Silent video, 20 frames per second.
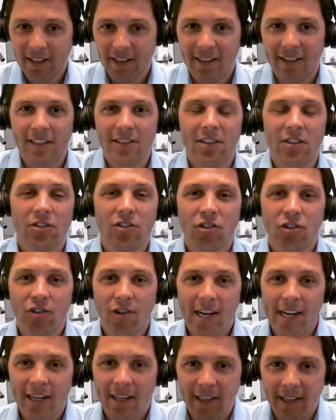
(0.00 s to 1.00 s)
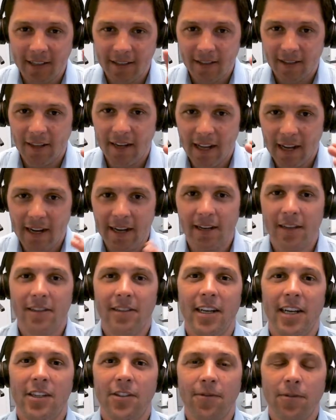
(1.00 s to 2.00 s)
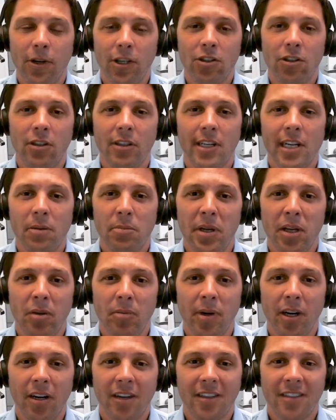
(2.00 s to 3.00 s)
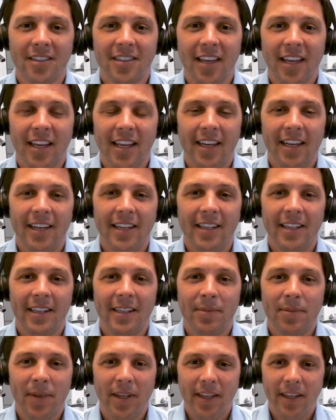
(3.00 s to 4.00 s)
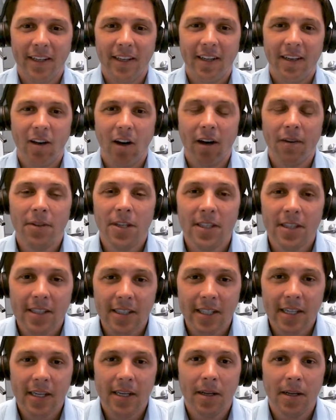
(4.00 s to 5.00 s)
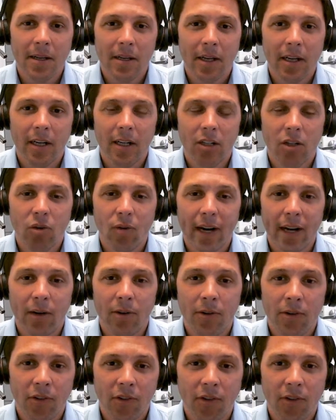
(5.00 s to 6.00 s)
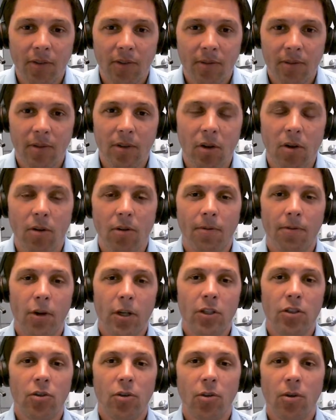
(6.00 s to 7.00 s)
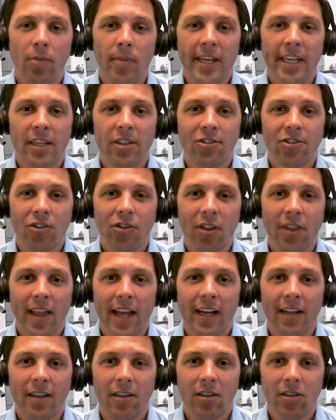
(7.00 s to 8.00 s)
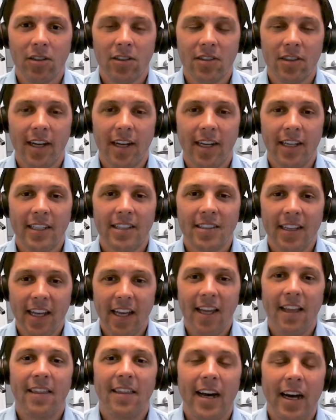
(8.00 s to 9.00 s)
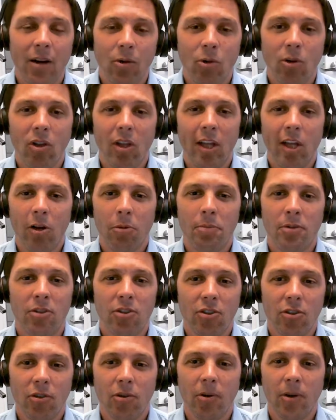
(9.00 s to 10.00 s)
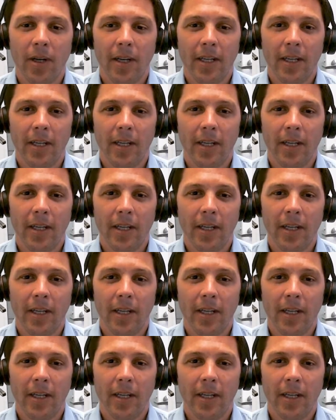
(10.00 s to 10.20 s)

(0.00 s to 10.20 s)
Is it straight? Is it a nice, fresh-looking mailbox? Obviously, grounds, front door, making sure that looks nice. That will help too.